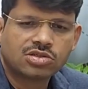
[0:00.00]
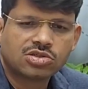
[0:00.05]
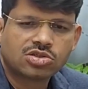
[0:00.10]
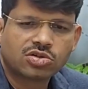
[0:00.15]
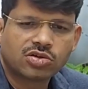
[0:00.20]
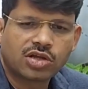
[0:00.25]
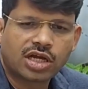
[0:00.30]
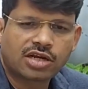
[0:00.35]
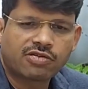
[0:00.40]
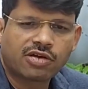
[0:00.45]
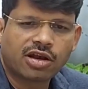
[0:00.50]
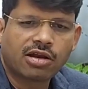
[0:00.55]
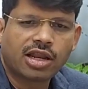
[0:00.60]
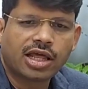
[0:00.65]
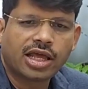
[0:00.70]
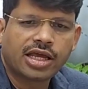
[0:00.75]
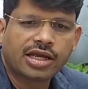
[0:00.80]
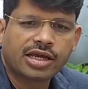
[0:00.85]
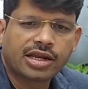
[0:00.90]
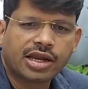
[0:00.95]
So that
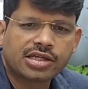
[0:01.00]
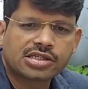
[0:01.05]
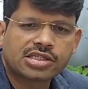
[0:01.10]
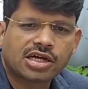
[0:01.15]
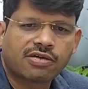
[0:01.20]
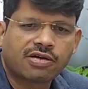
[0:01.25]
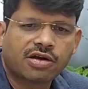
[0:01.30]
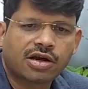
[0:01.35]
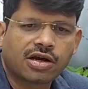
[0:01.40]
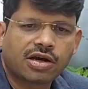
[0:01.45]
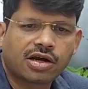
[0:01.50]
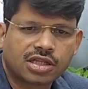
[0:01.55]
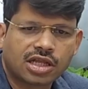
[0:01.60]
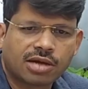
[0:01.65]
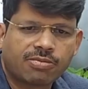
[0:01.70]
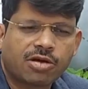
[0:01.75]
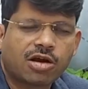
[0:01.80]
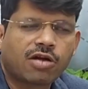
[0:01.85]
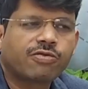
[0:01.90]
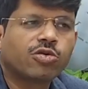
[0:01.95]
will increase our
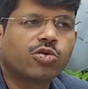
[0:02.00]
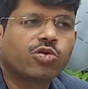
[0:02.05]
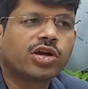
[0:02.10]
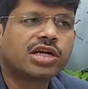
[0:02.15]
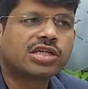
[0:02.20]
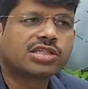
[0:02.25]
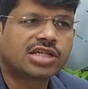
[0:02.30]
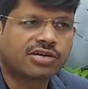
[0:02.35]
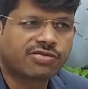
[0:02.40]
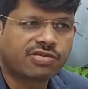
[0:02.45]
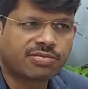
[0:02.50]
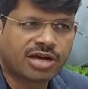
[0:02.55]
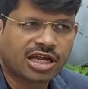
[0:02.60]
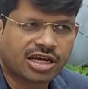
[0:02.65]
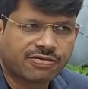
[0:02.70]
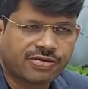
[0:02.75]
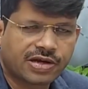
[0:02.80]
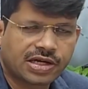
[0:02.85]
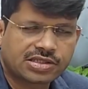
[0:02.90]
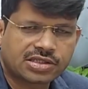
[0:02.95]
number of units that we
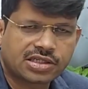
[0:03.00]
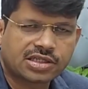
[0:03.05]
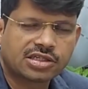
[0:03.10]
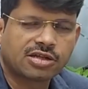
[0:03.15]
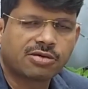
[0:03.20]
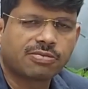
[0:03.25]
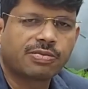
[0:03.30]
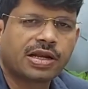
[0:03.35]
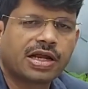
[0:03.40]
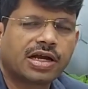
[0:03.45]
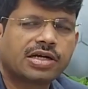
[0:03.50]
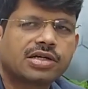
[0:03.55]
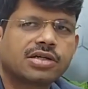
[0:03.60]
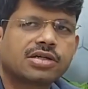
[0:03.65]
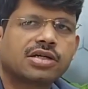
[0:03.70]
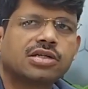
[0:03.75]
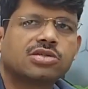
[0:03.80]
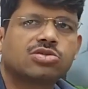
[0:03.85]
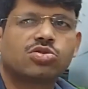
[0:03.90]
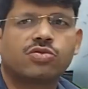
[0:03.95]
manufacture in the plant.
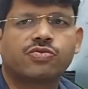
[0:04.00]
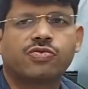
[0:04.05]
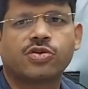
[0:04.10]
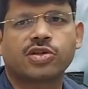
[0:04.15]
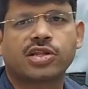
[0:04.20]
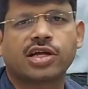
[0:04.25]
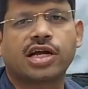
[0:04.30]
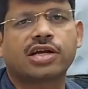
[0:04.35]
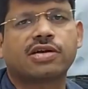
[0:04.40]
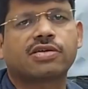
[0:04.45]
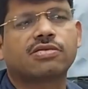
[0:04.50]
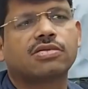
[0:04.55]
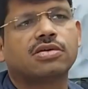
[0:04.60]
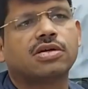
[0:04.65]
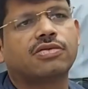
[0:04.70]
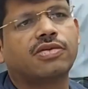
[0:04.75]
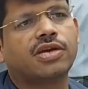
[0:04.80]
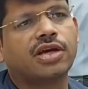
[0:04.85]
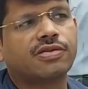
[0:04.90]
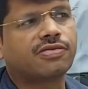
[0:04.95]
And so for that,
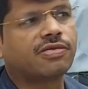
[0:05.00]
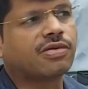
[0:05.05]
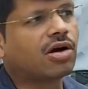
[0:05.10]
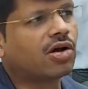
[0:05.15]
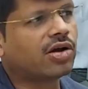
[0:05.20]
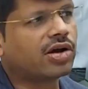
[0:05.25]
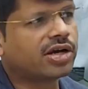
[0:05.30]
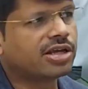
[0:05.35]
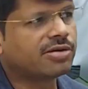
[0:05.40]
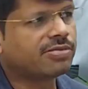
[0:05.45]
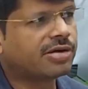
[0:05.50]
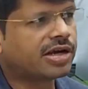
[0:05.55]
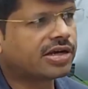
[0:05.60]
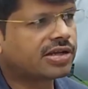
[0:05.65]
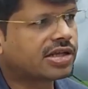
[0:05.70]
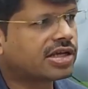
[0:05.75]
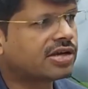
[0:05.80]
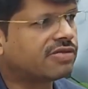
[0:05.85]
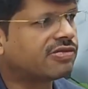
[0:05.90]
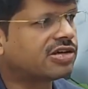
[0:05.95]
we have already made the